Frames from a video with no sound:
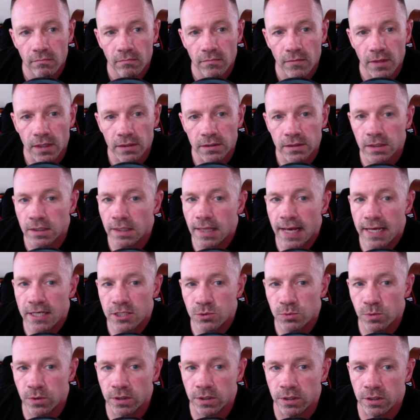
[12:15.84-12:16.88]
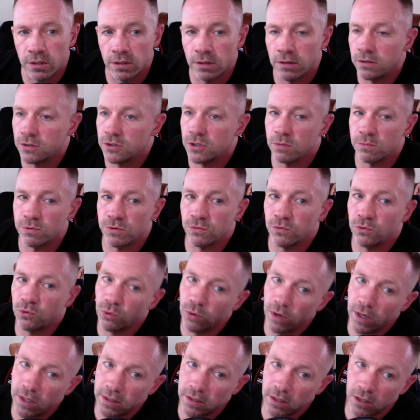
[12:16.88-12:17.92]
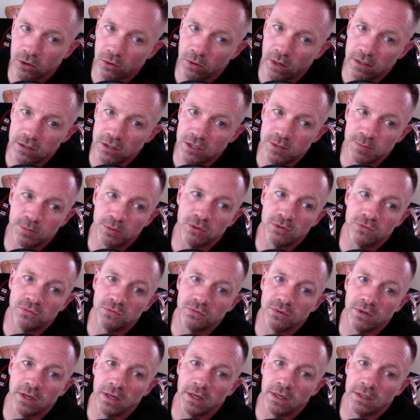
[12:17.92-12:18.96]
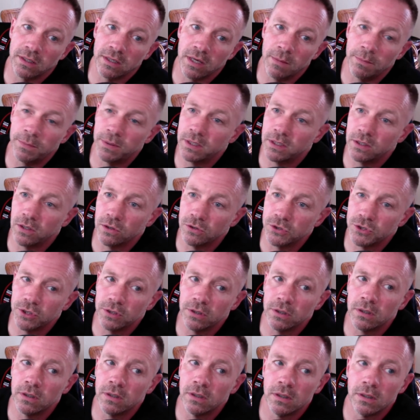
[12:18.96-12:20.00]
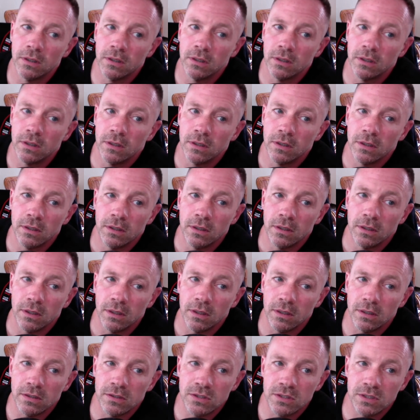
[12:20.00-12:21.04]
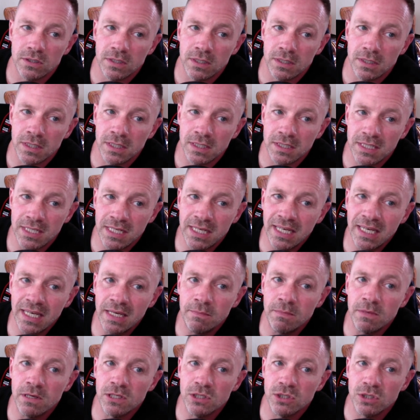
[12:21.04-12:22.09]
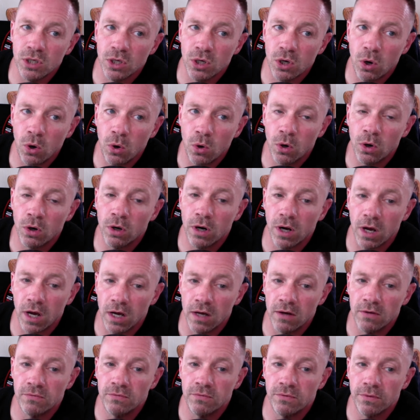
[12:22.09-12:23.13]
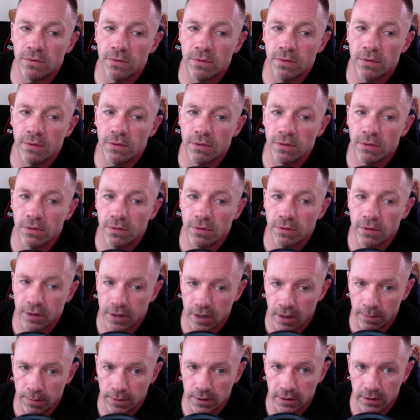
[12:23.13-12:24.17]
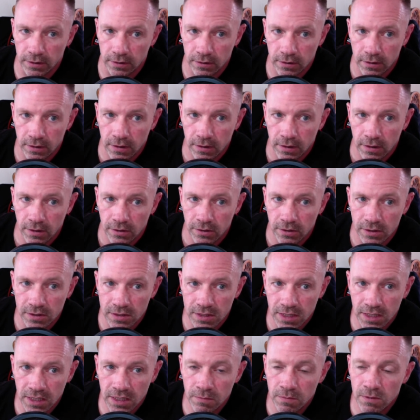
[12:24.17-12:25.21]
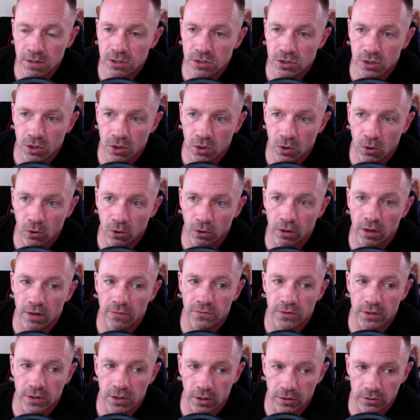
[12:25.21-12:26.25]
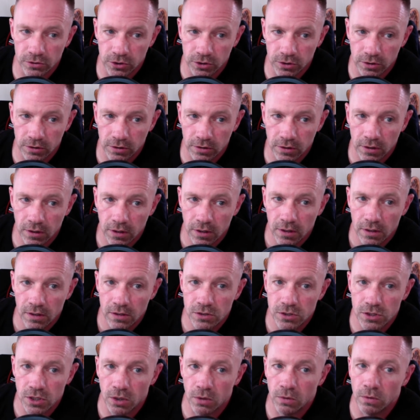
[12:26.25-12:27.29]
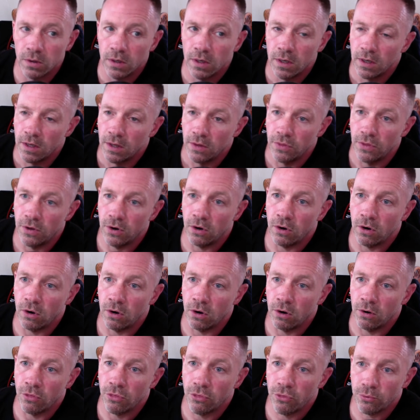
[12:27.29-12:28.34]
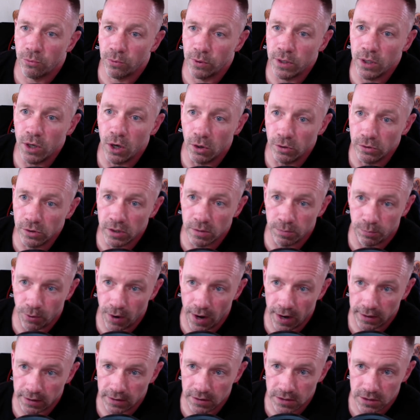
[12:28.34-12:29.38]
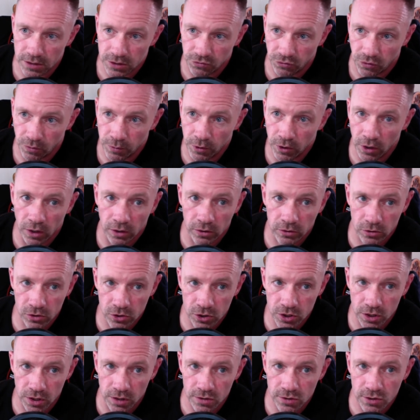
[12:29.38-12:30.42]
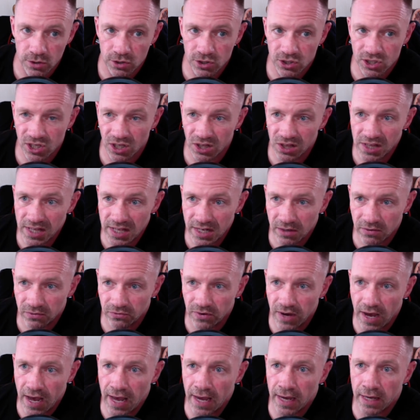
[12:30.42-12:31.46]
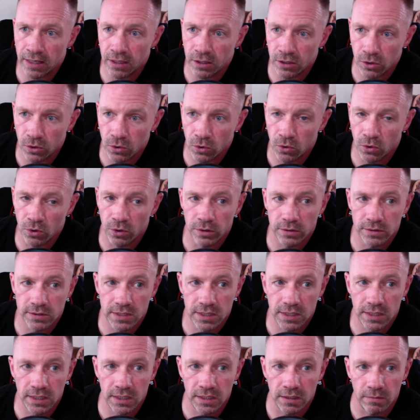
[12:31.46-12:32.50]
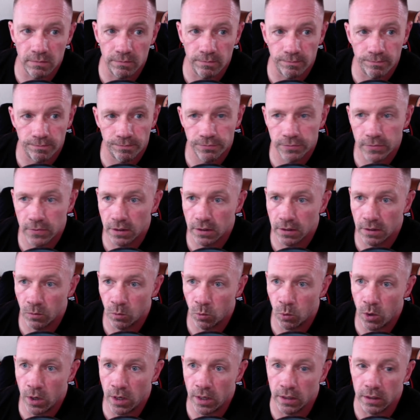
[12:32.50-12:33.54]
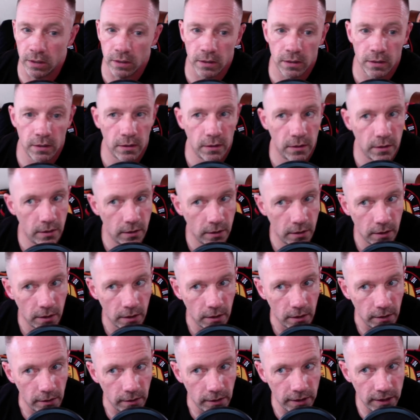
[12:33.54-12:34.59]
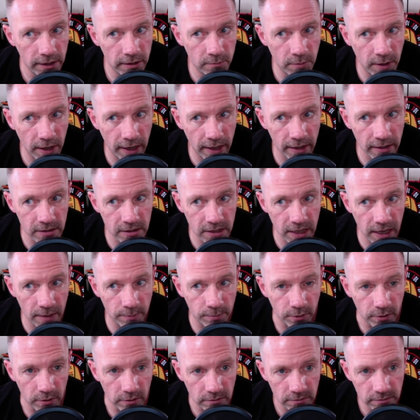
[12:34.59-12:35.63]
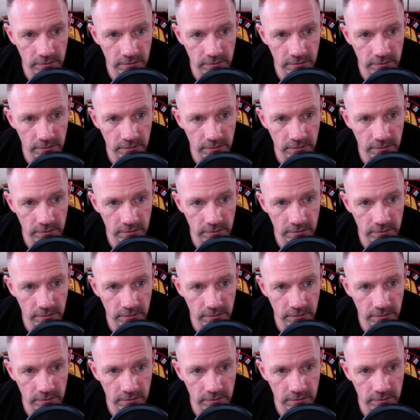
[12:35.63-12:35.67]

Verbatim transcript: And then the last one here, in terms of creating a crisis proof uh, company culture, is the, the team is the core of the company. The team is the core of the culture. So there are three only practices from your Uncle G to solidify your team. Number one, lead by example.